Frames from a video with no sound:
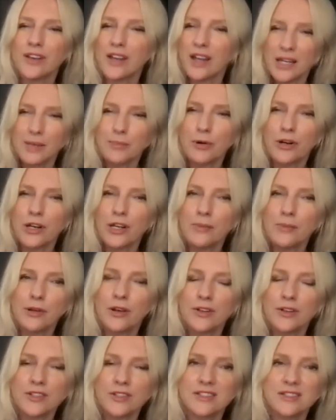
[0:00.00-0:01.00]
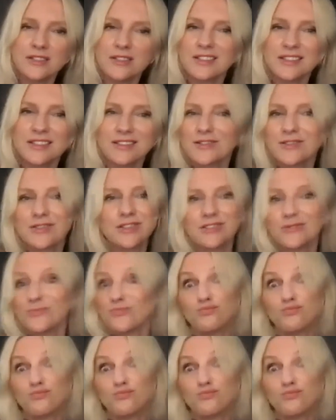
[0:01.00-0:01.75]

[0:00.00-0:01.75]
anybody because